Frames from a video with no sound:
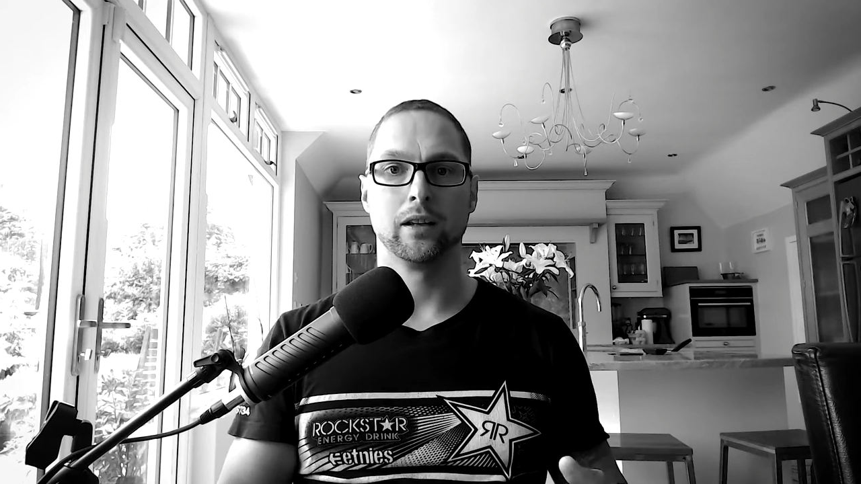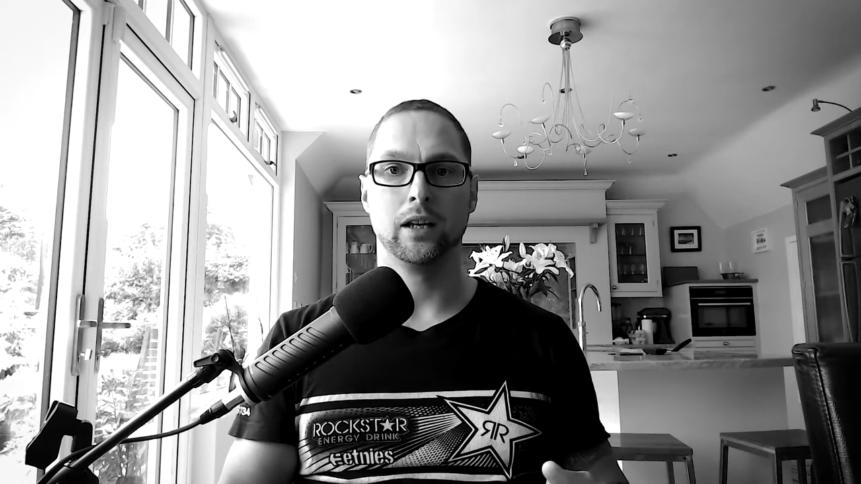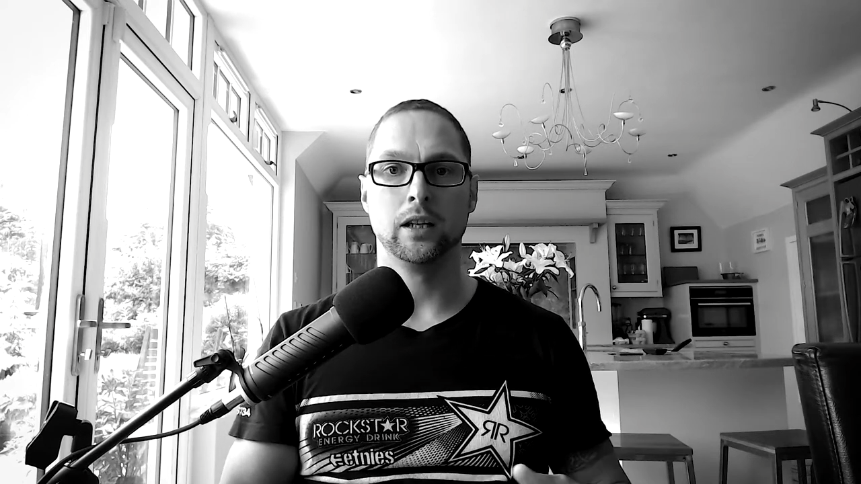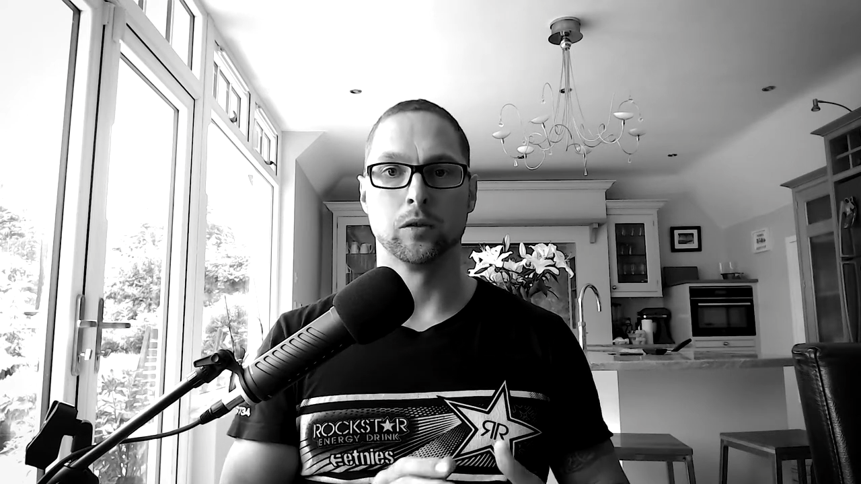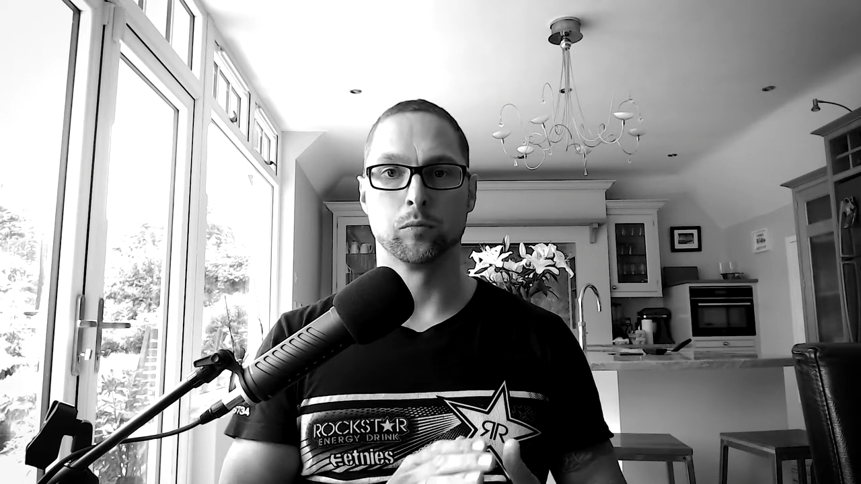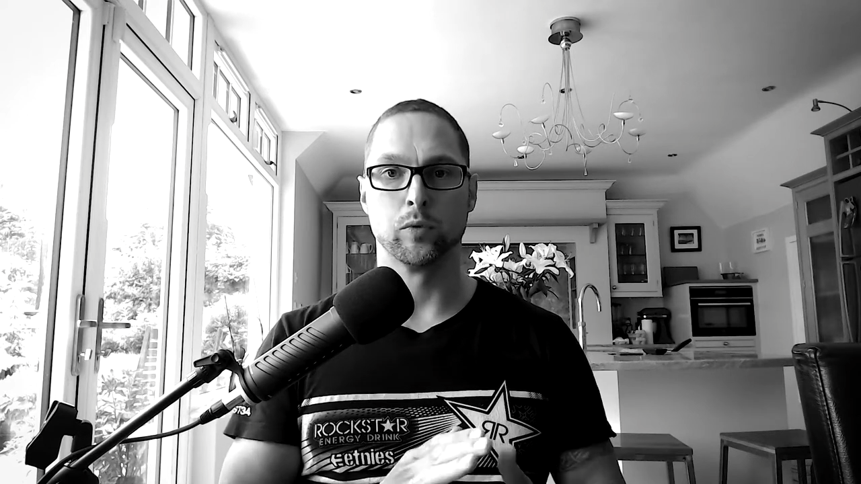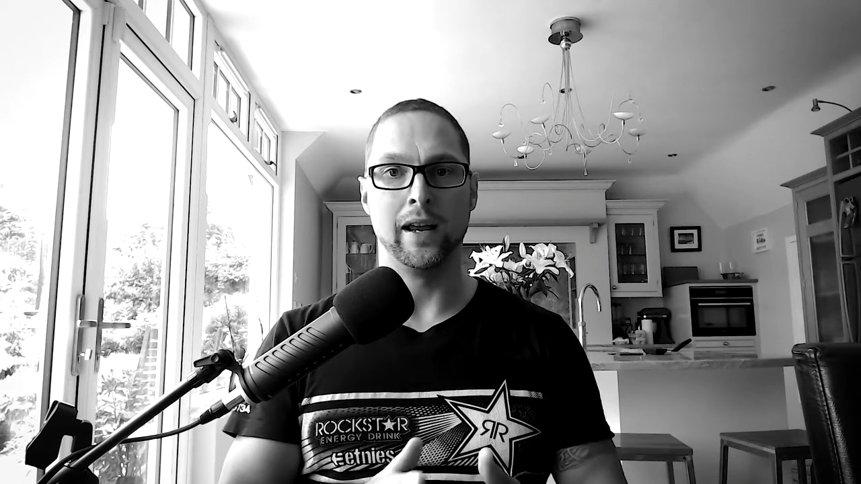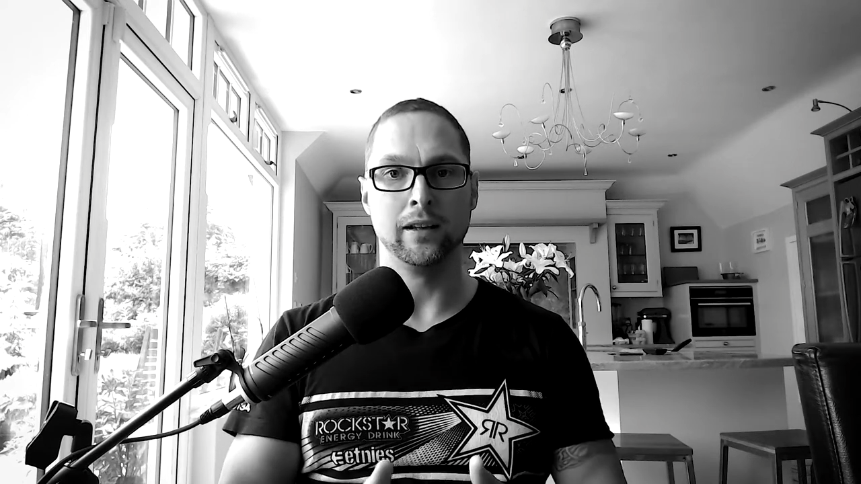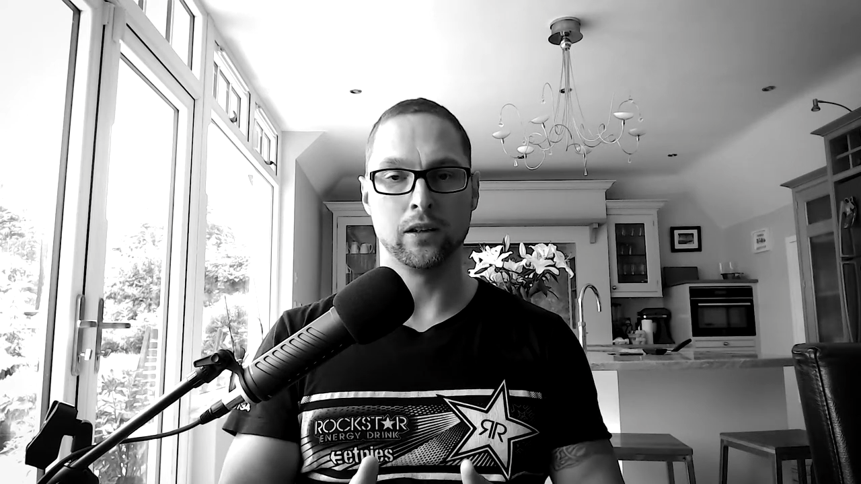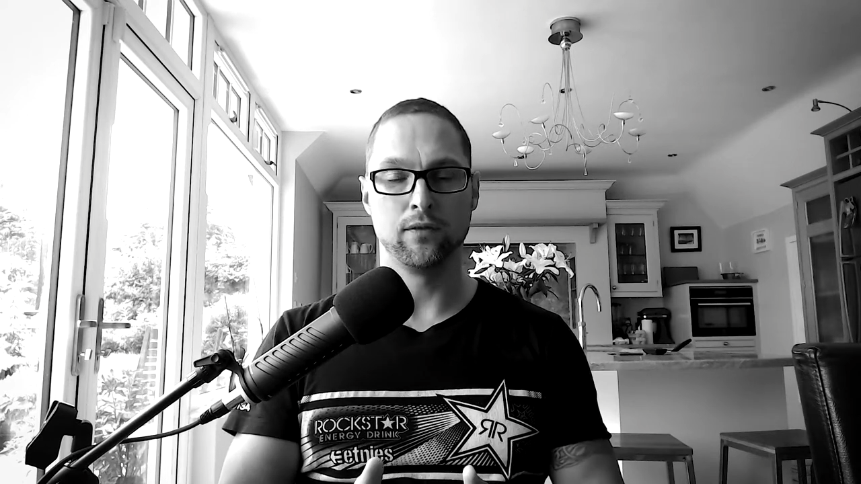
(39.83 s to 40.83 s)
either
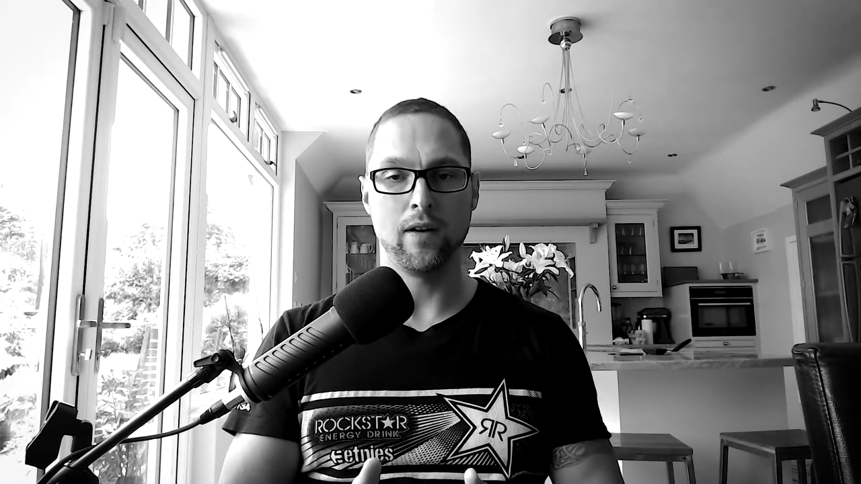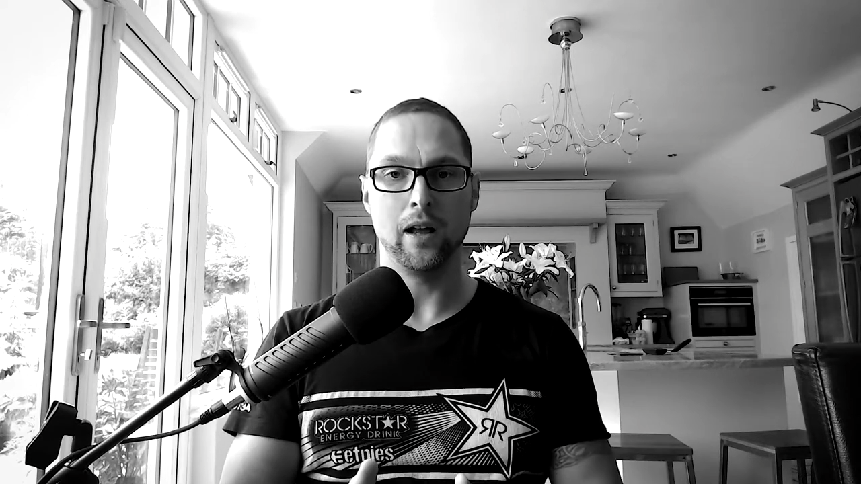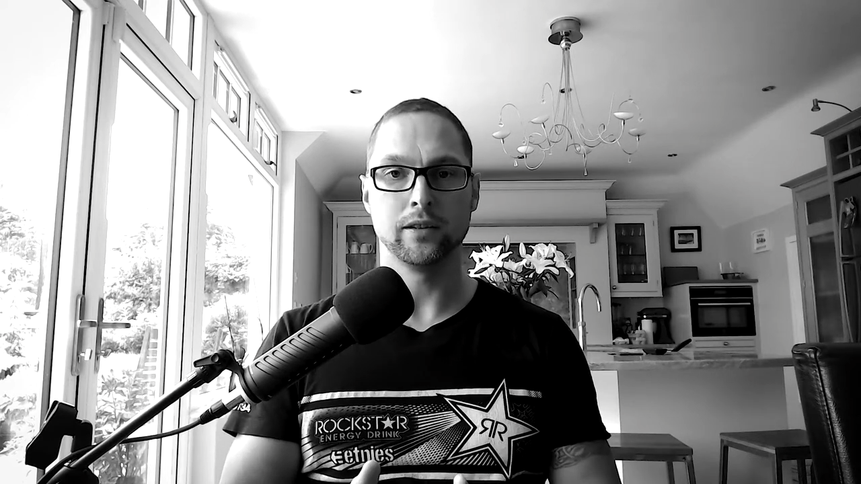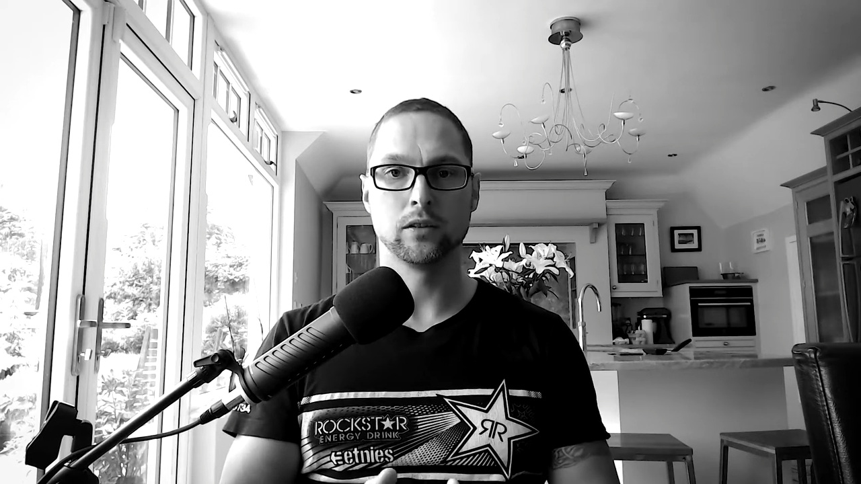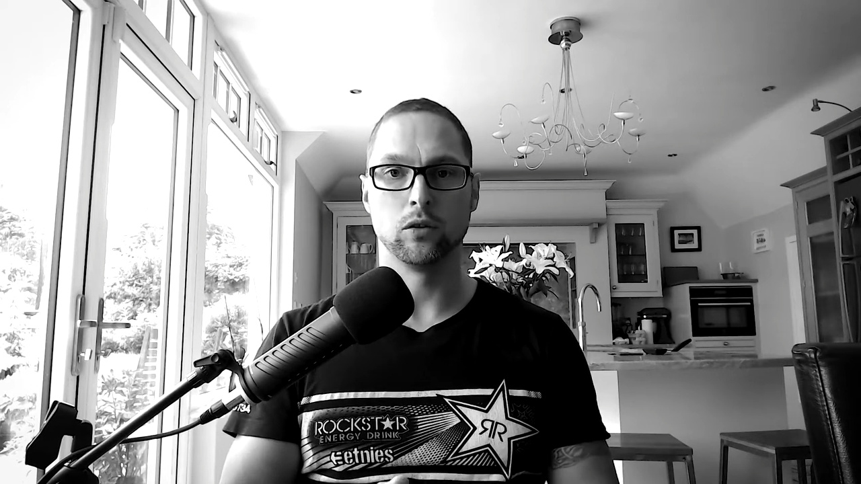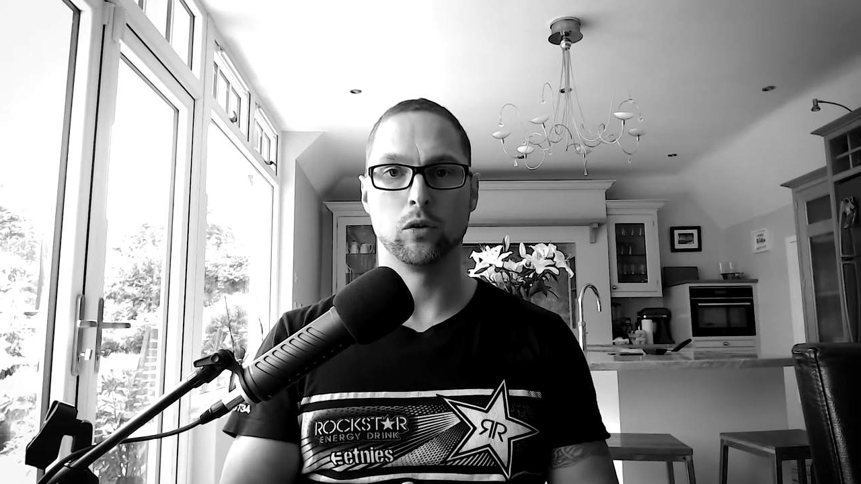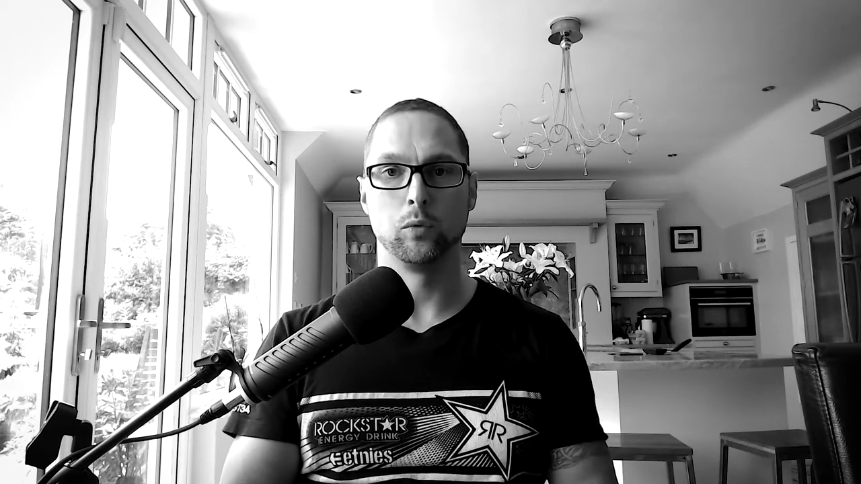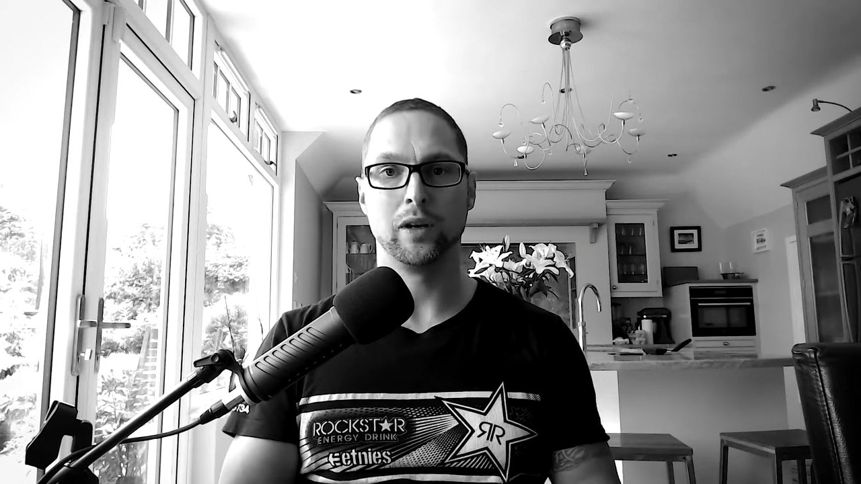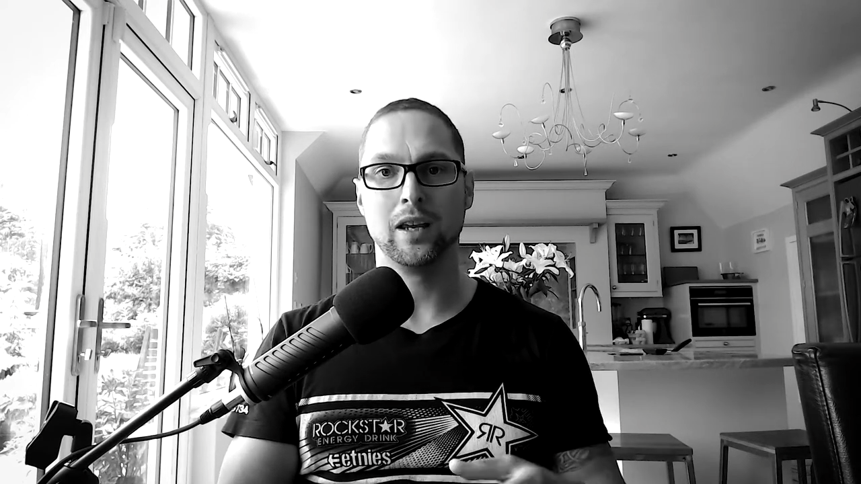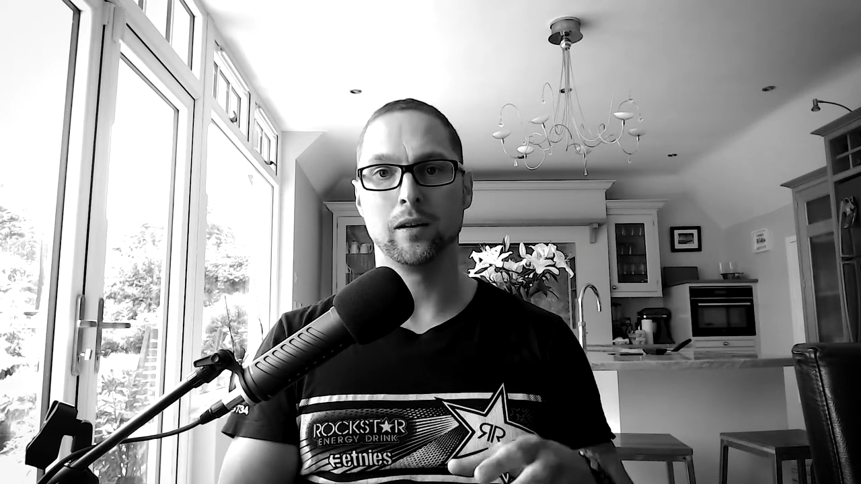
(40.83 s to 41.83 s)
break that fast or
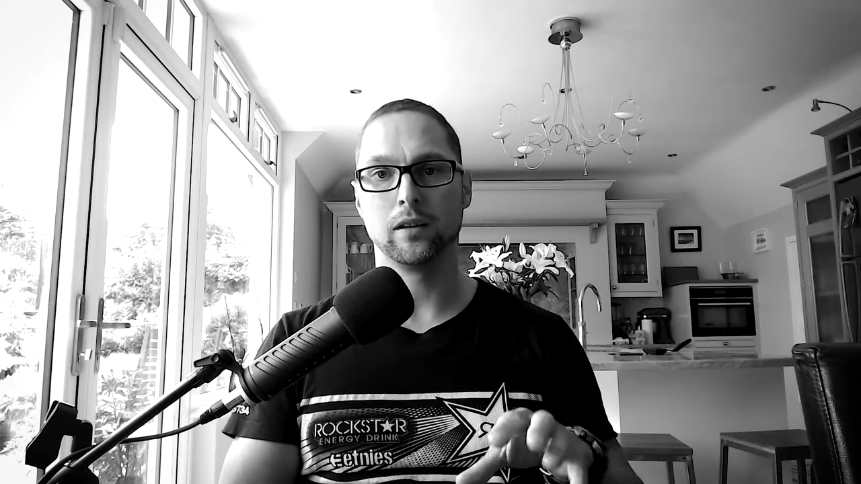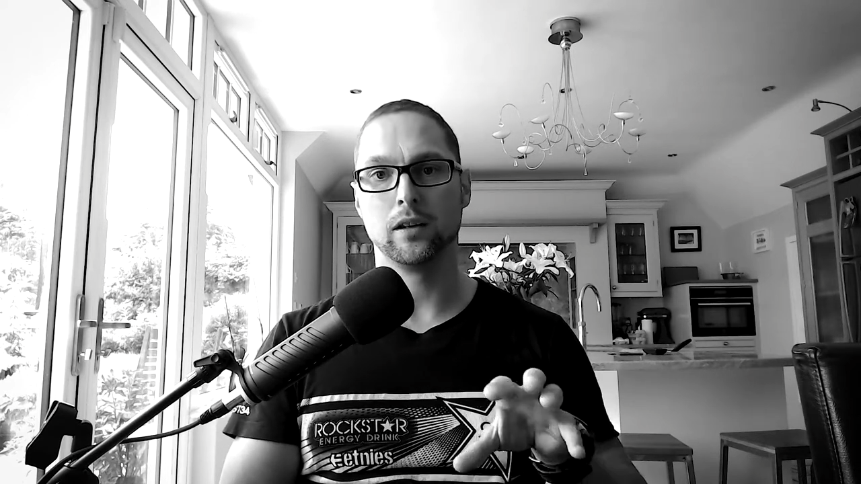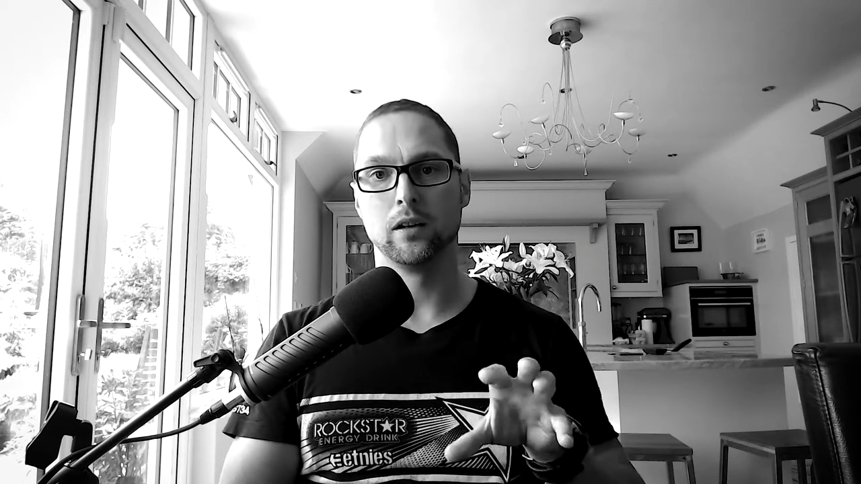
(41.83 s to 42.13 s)
we keep